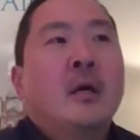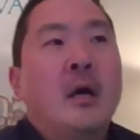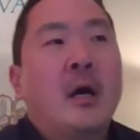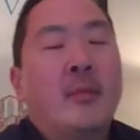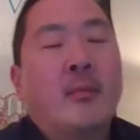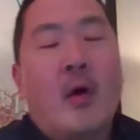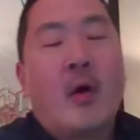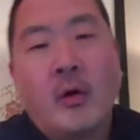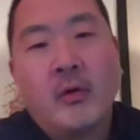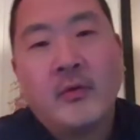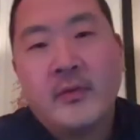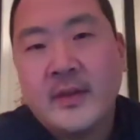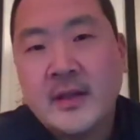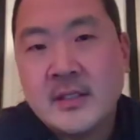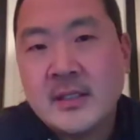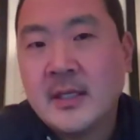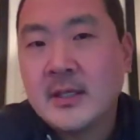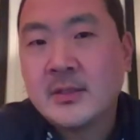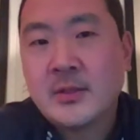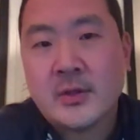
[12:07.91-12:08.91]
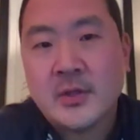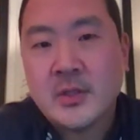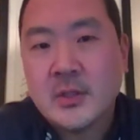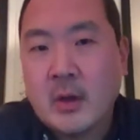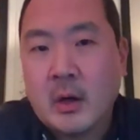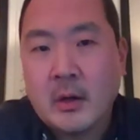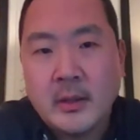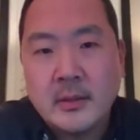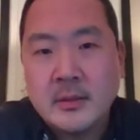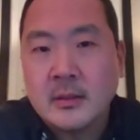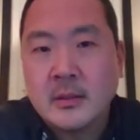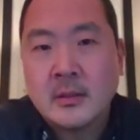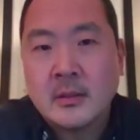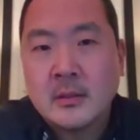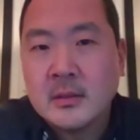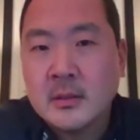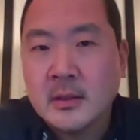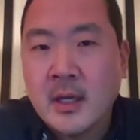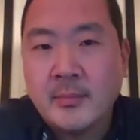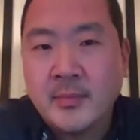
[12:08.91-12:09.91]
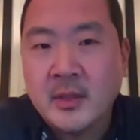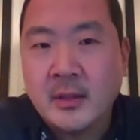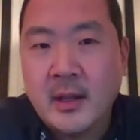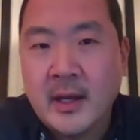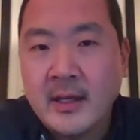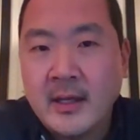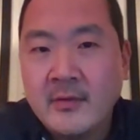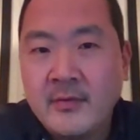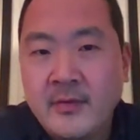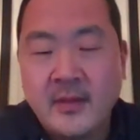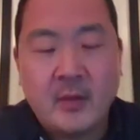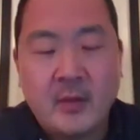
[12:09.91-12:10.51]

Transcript: All of these things are starting to come to life.